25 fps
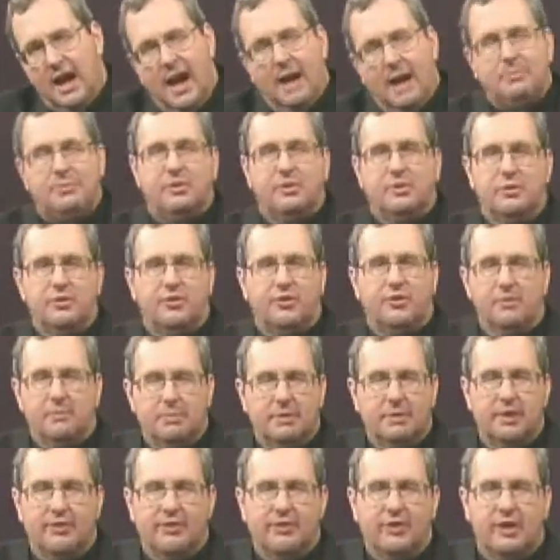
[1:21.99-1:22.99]
absolute
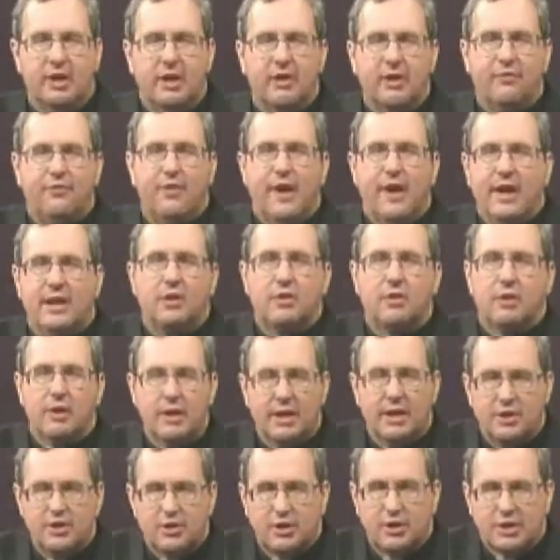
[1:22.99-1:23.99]
simplicity a fake or
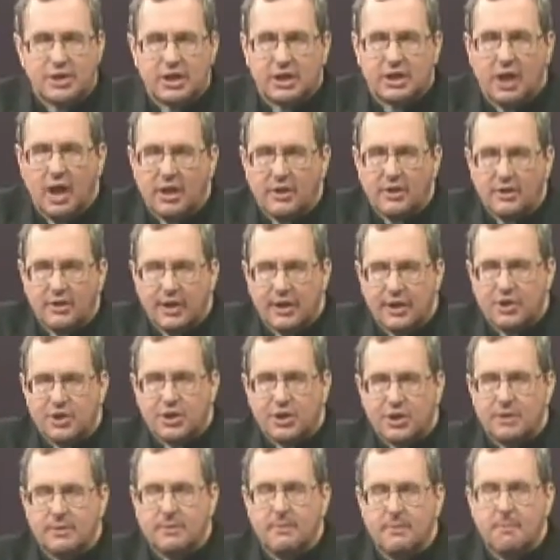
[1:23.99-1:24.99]
an intrinsic
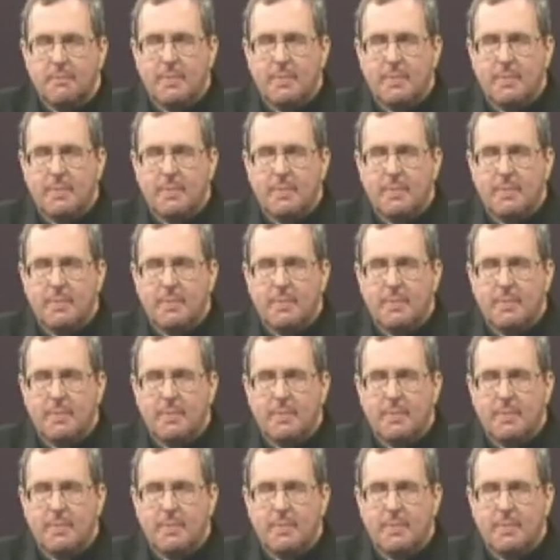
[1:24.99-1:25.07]
contradiction.